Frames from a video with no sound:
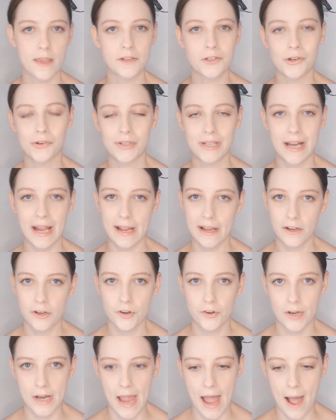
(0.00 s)
and they don't get
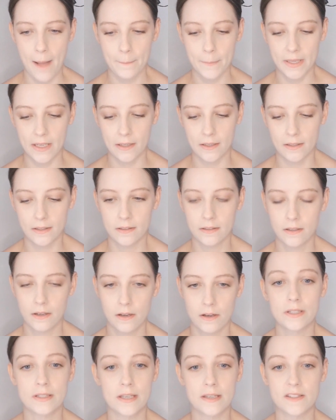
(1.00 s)
angry at me
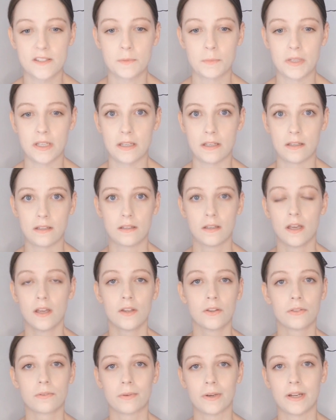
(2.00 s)
when it takes me
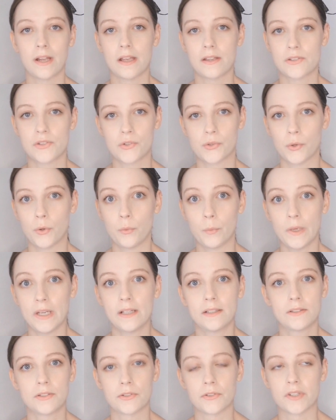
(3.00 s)
3 days to a
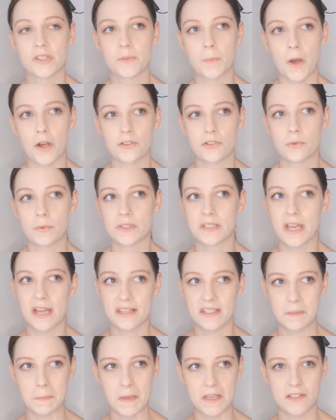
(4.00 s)
week to respond to a
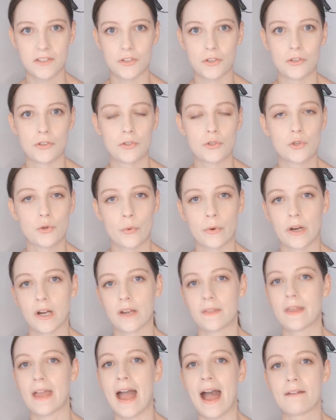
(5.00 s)
text message,
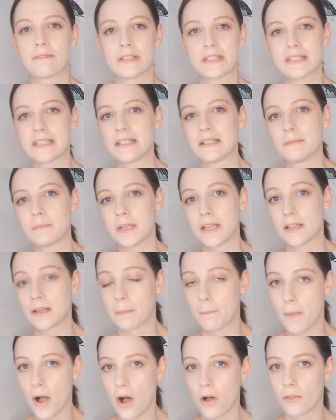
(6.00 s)
or they haven't seen me
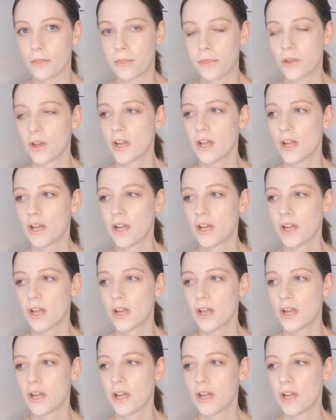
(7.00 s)
in a month.